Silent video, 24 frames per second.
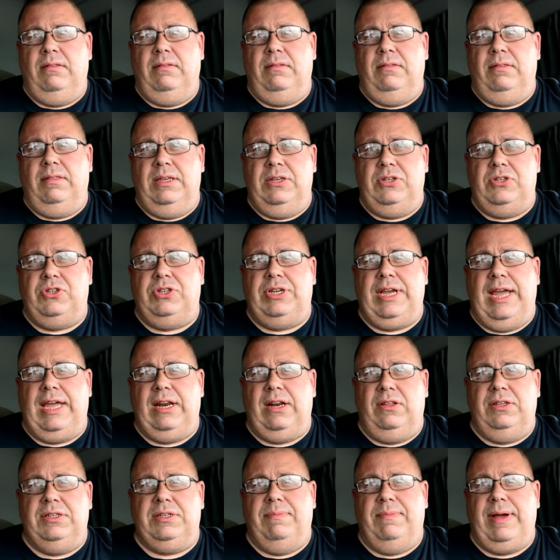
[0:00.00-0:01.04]
this
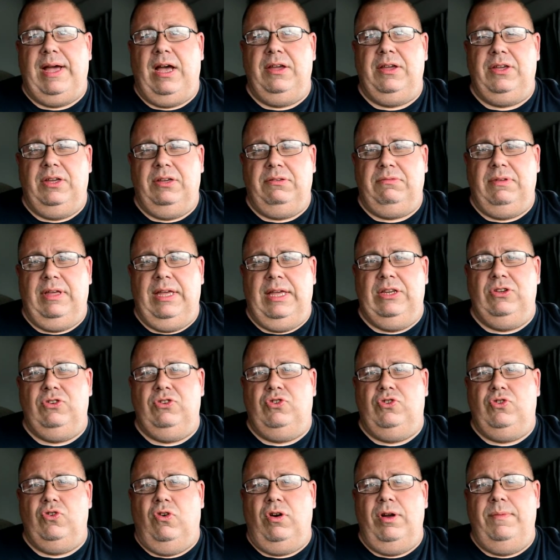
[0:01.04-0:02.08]
channel is about
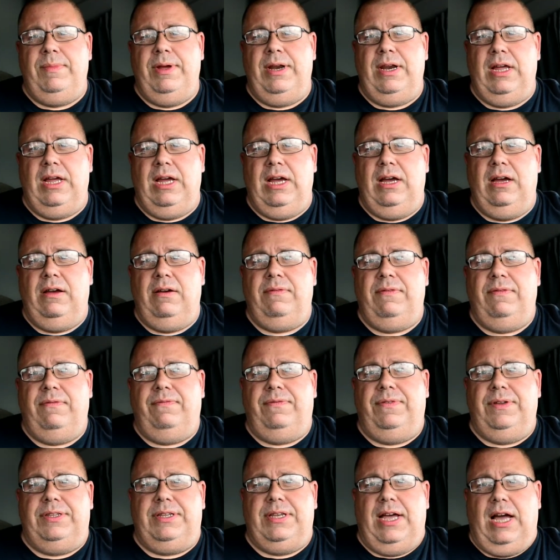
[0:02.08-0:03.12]
enjoyment of
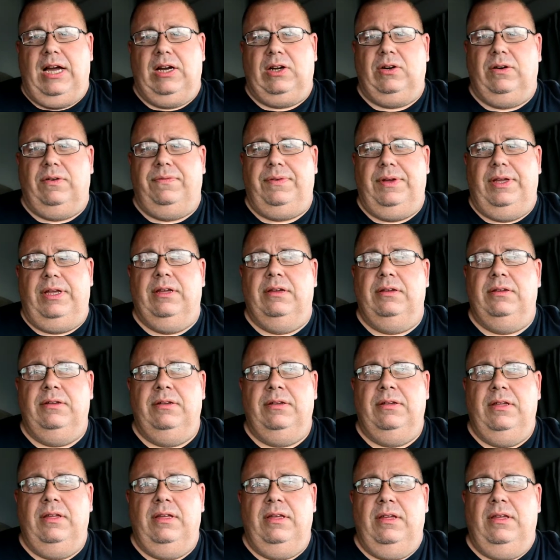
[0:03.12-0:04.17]
photography.
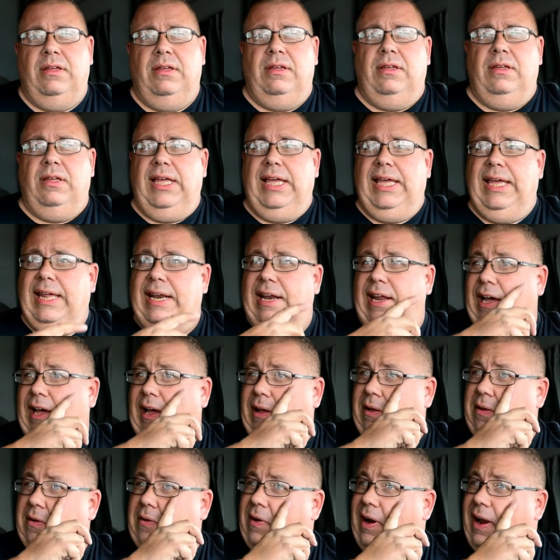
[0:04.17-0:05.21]
And
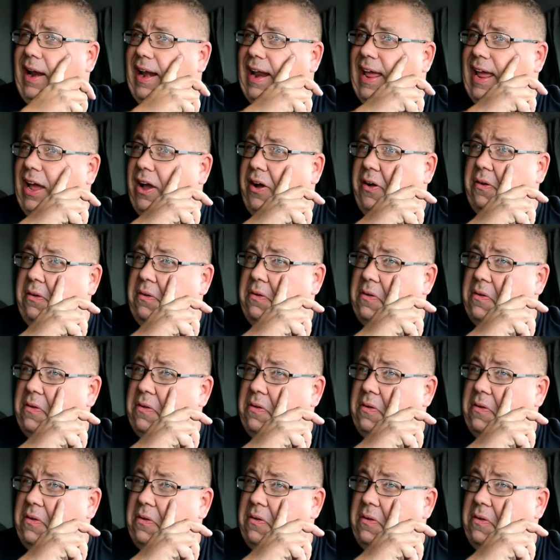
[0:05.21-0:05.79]
right now,